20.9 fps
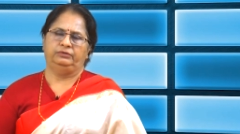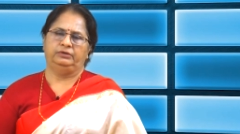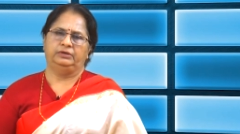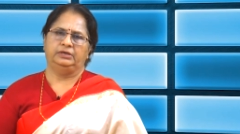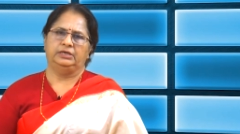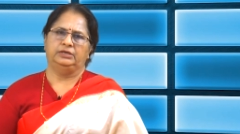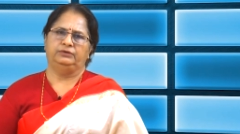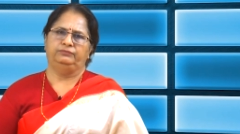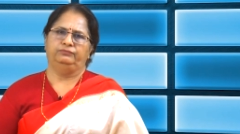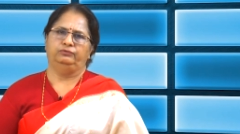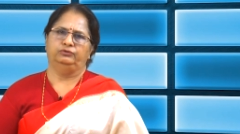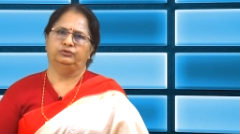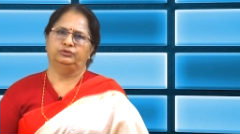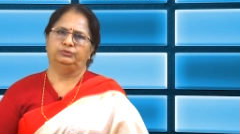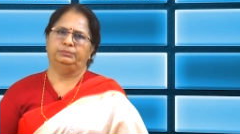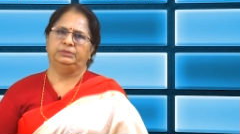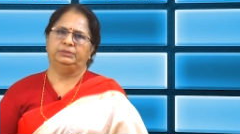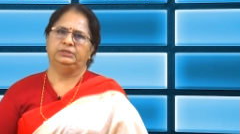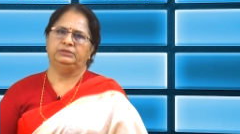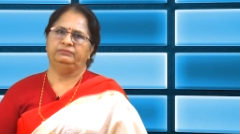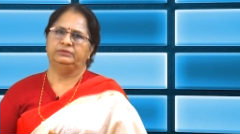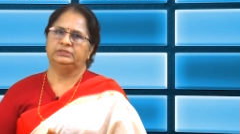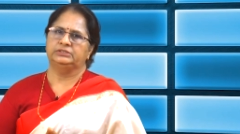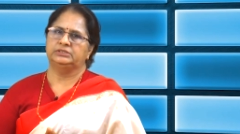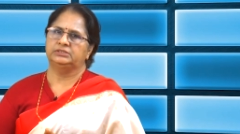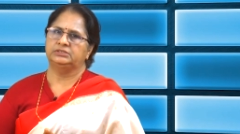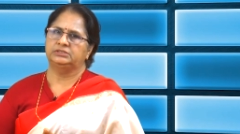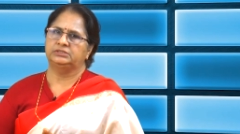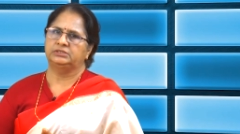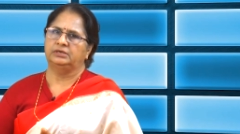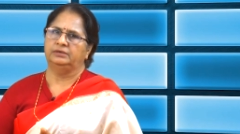reinforcement, which
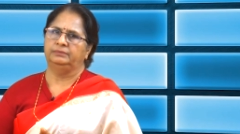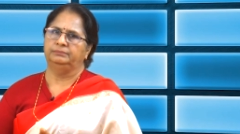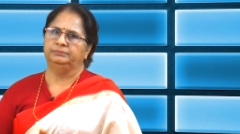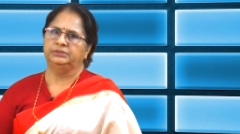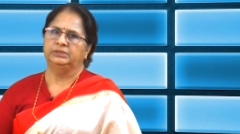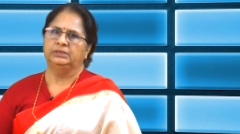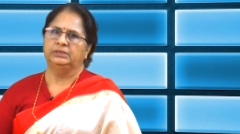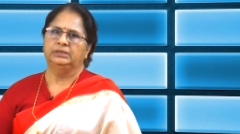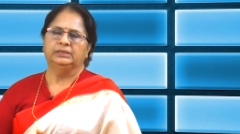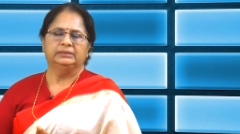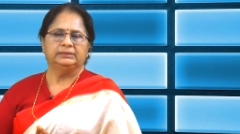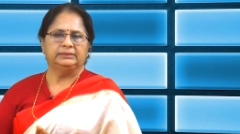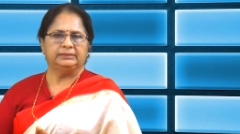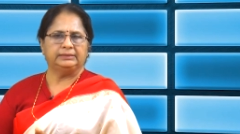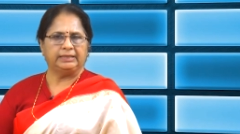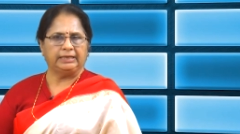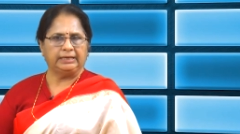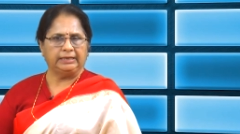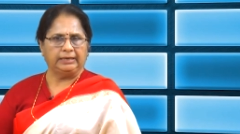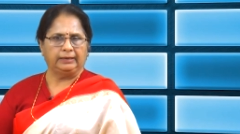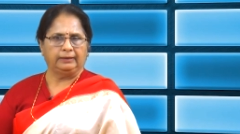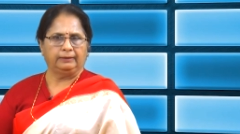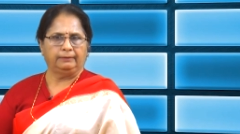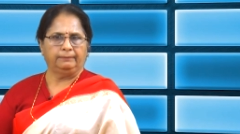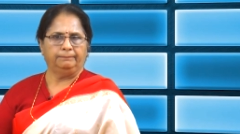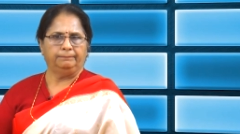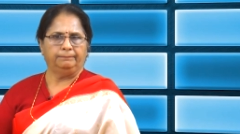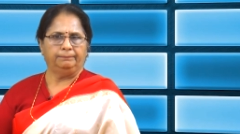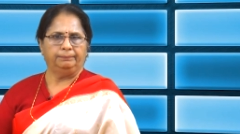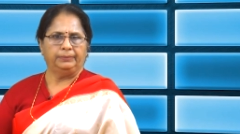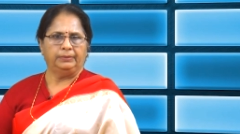is termed thinning.